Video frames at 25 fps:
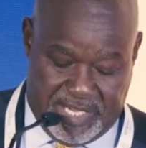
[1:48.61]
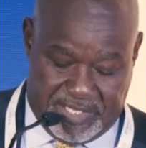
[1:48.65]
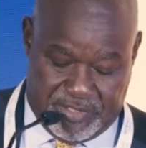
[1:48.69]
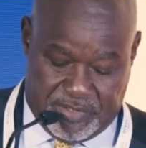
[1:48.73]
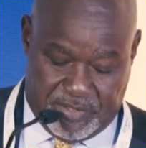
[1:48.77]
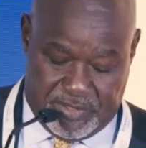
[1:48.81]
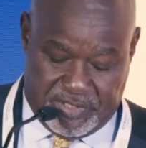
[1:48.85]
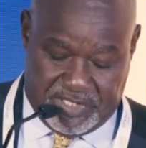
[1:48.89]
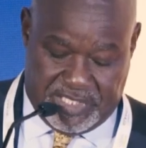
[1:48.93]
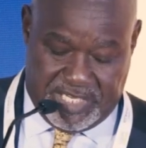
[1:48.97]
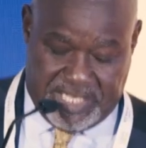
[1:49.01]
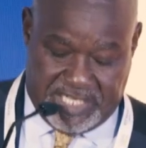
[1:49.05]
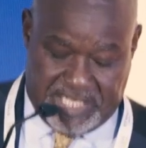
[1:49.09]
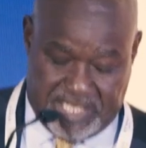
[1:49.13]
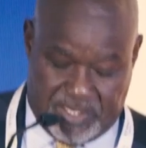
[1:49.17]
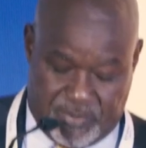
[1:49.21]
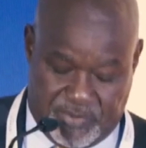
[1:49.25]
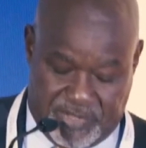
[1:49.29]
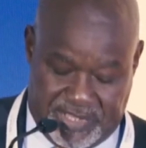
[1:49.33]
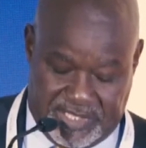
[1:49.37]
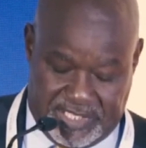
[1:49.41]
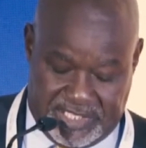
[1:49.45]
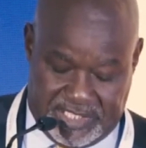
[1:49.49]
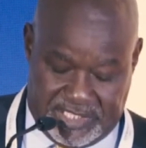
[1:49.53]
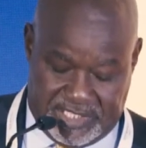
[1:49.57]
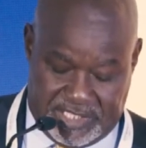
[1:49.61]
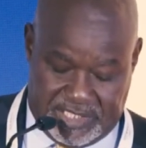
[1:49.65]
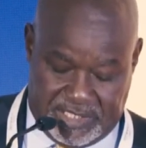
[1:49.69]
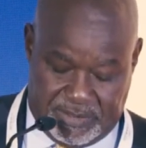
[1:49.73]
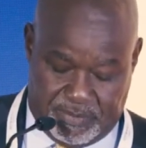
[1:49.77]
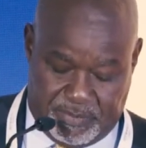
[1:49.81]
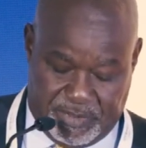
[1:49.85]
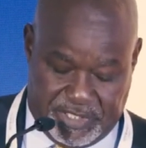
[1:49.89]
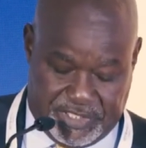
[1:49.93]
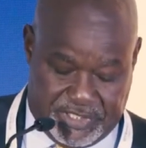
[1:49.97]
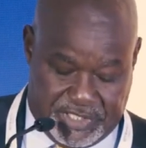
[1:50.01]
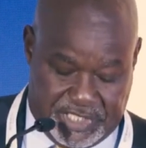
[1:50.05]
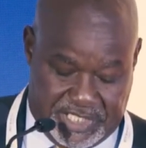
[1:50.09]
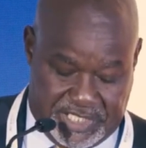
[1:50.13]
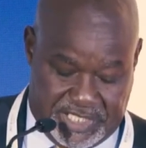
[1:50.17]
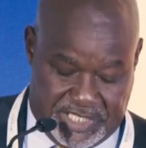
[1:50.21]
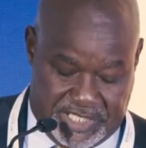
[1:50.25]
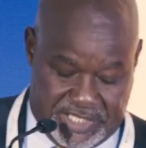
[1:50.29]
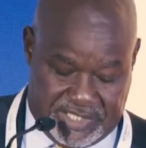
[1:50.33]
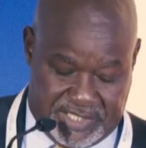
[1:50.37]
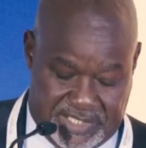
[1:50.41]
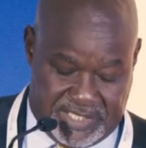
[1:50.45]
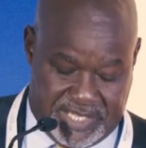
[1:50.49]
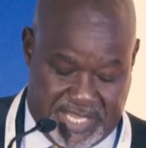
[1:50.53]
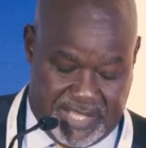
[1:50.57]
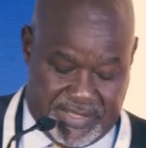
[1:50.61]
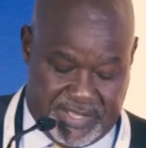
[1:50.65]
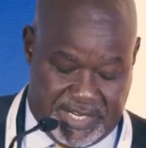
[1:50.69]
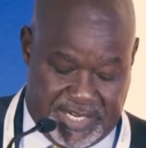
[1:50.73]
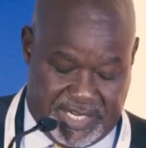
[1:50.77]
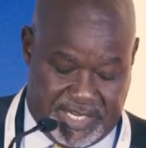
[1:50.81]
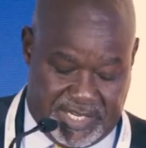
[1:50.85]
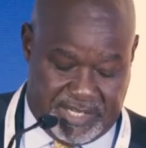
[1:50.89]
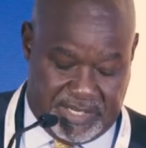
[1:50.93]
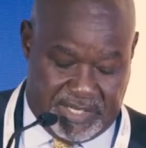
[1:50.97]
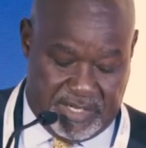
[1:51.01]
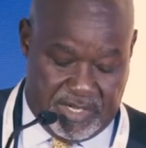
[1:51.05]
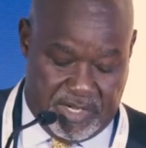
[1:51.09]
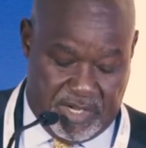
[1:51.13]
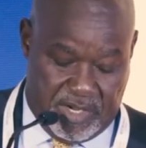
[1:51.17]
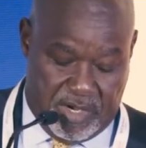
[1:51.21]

associated with this prestigious gathering,